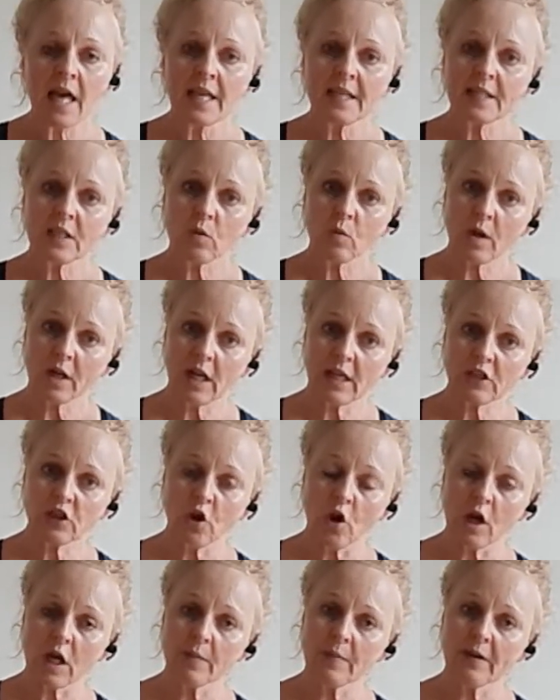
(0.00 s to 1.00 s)
So what I'll
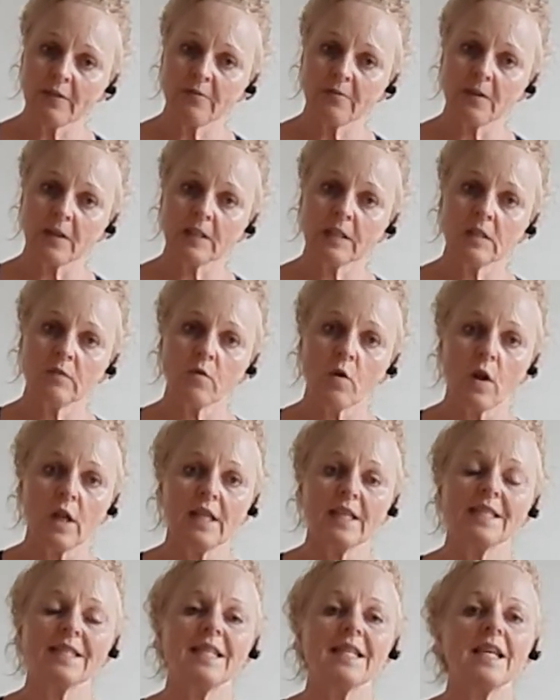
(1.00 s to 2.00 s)
talk about first of all
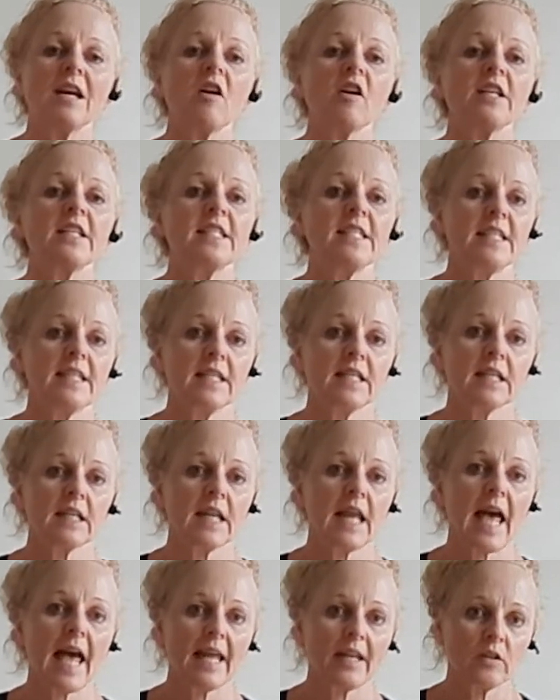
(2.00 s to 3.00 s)
is the ideal
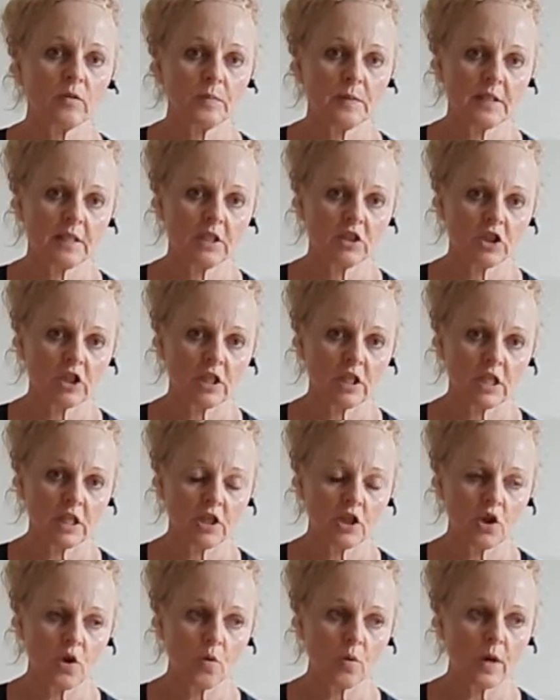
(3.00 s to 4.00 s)
hand position in
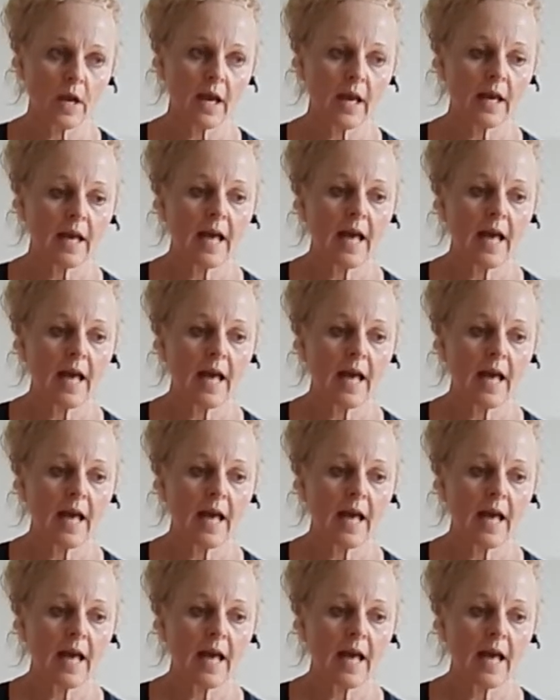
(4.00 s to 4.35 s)
yoga,